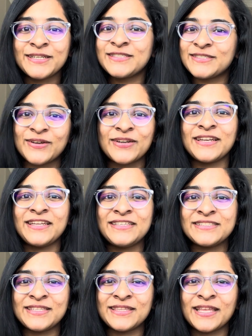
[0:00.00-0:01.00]
It's not an
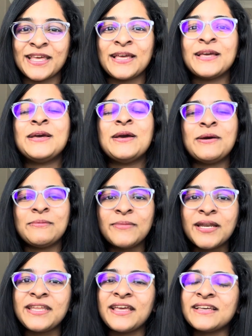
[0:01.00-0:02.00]
easy thing,
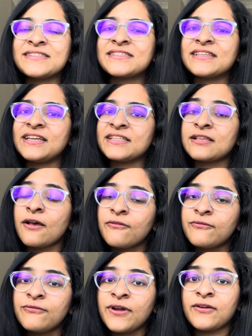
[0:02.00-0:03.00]
but yes, it's
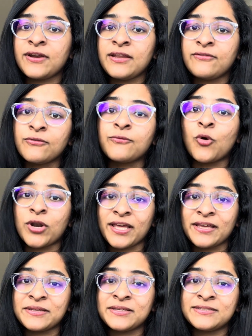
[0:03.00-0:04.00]
very
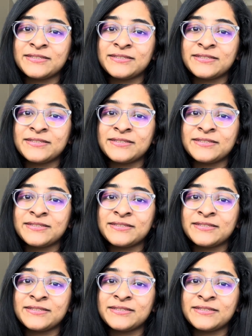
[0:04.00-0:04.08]
rewarding.